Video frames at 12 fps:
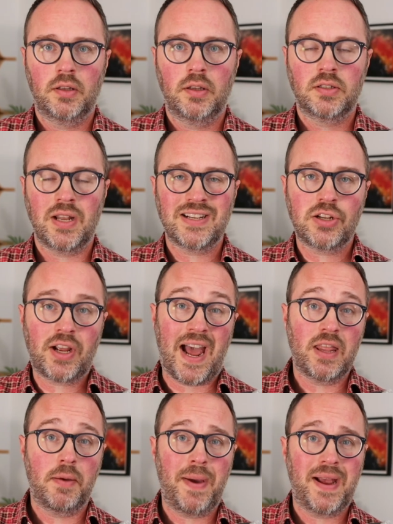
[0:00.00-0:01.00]
So let's look at
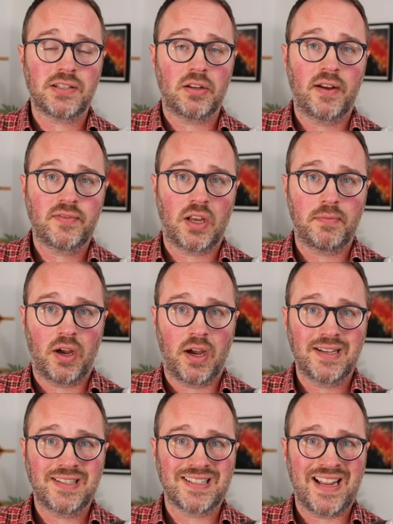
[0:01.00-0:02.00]
the best lifetime
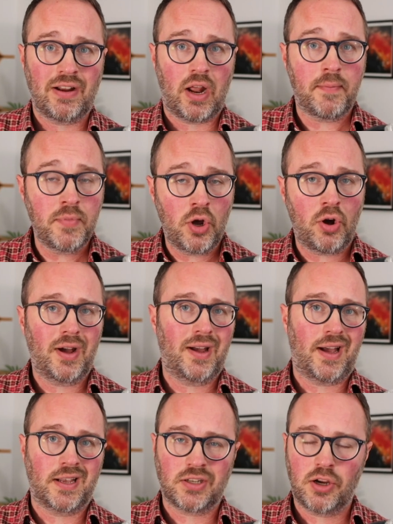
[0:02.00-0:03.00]
ISAs now. I'm not,
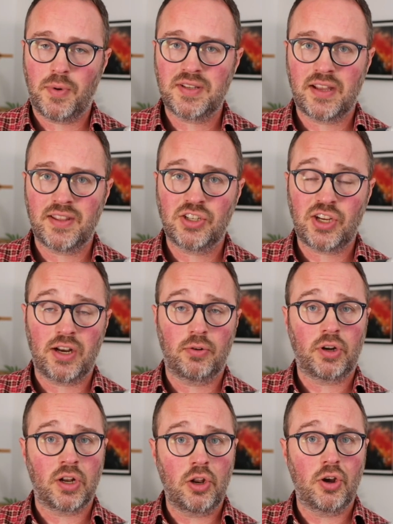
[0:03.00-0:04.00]
as I always say on this channel,
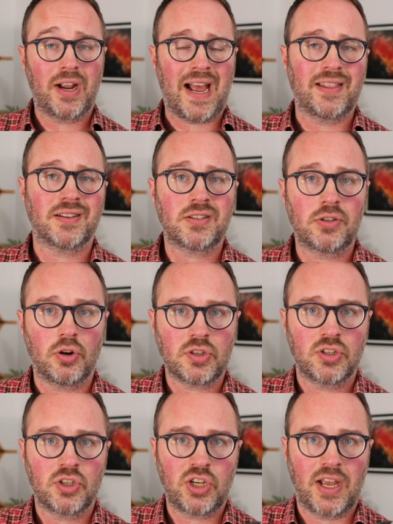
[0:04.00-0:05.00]
going to look at the stocks
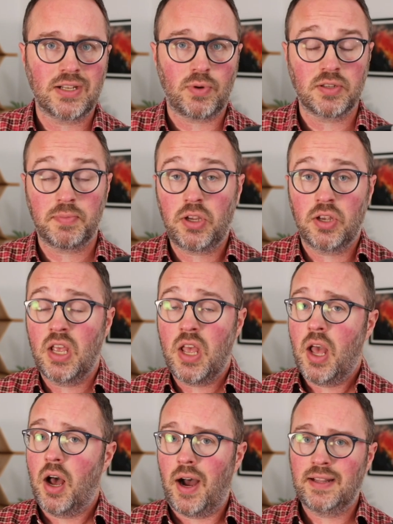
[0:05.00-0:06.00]
and shares ones because
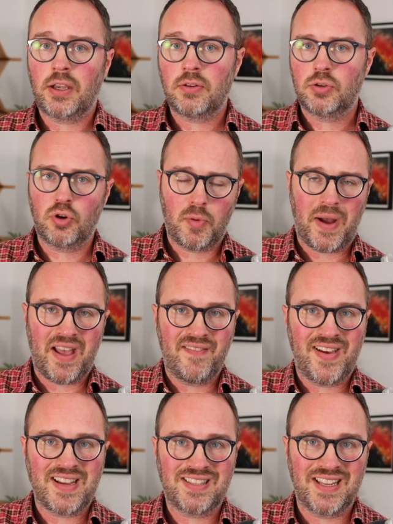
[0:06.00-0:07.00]
I don't talk about
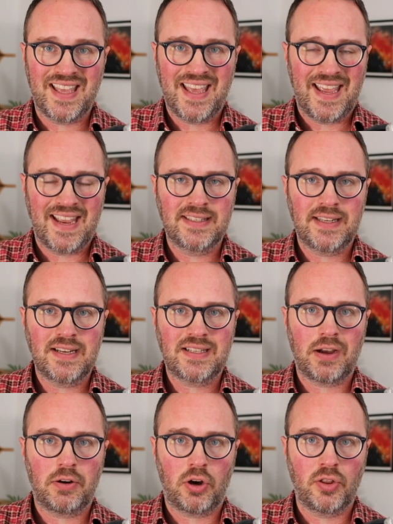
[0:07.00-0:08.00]
investing in
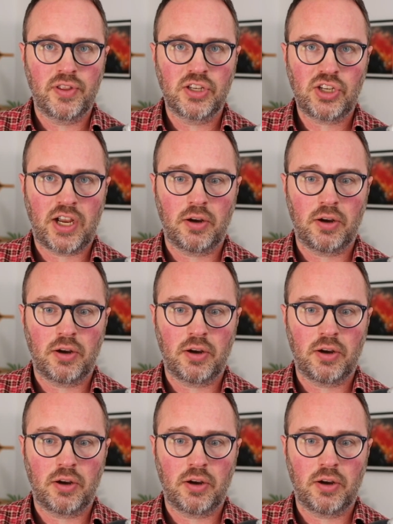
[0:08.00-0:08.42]
detail on this channel.